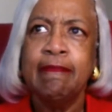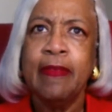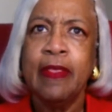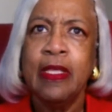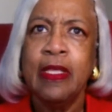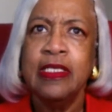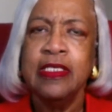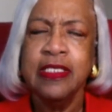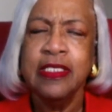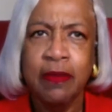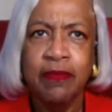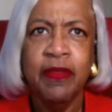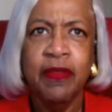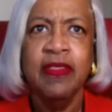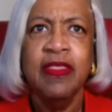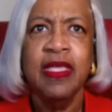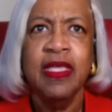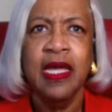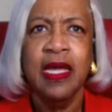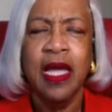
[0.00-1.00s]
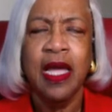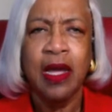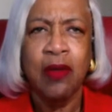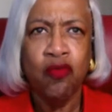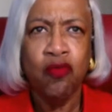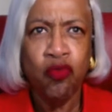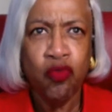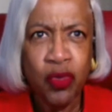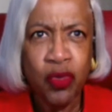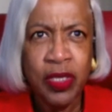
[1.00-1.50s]
something that I
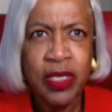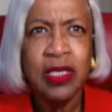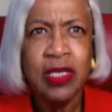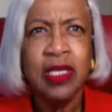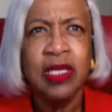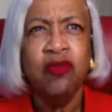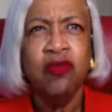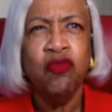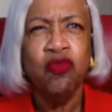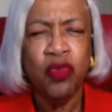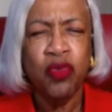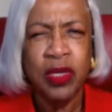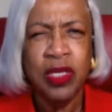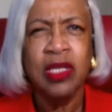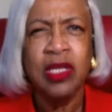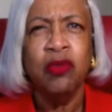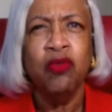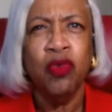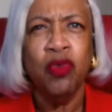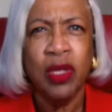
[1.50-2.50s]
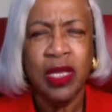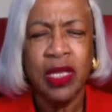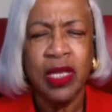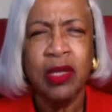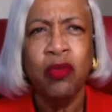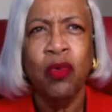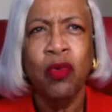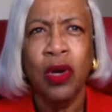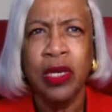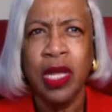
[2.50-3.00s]
really, really, really
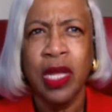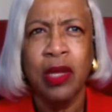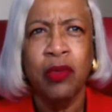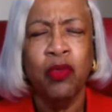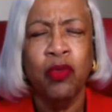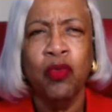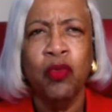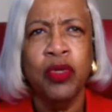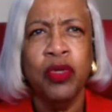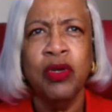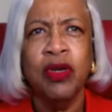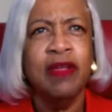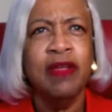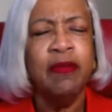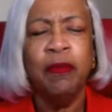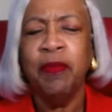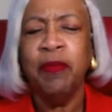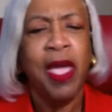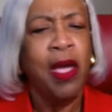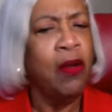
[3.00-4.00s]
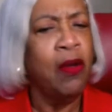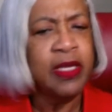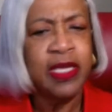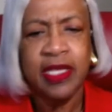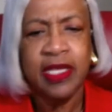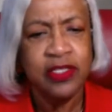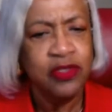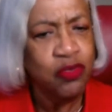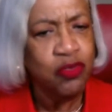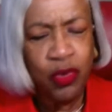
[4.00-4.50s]
want. You don't have to bow and
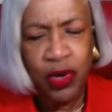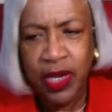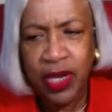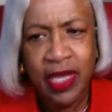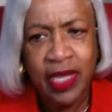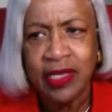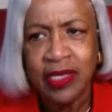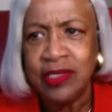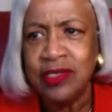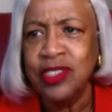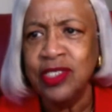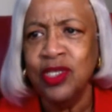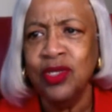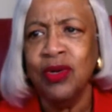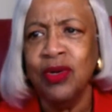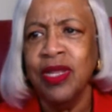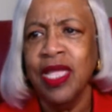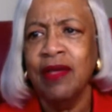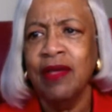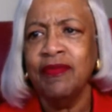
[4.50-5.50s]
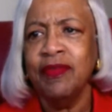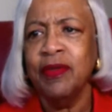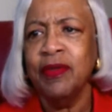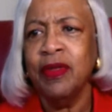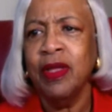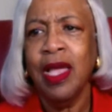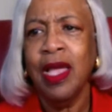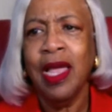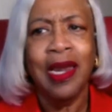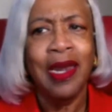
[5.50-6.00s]
kiss rings. You don't have to
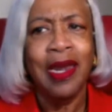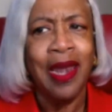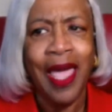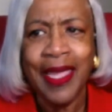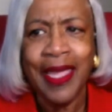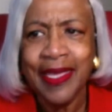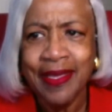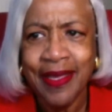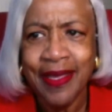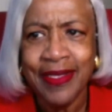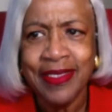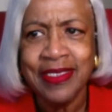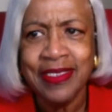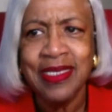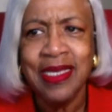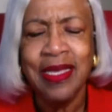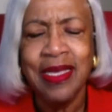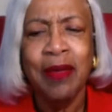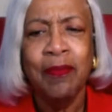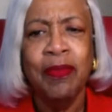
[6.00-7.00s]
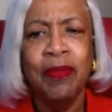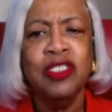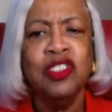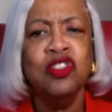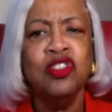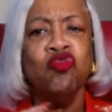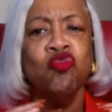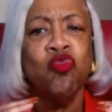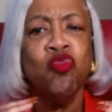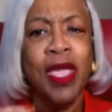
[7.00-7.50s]
like us, but
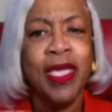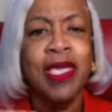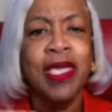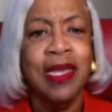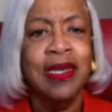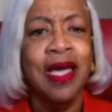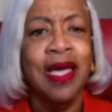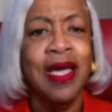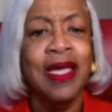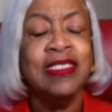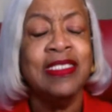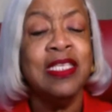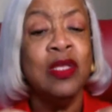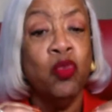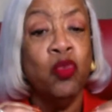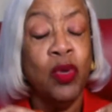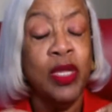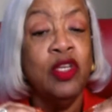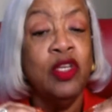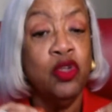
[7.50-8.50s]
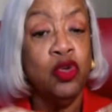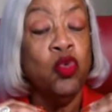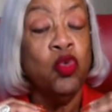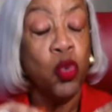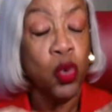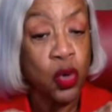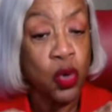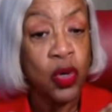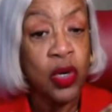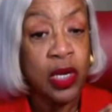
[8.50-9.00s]
just recognize that we do
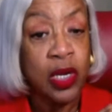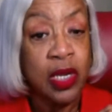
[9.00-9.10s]
work,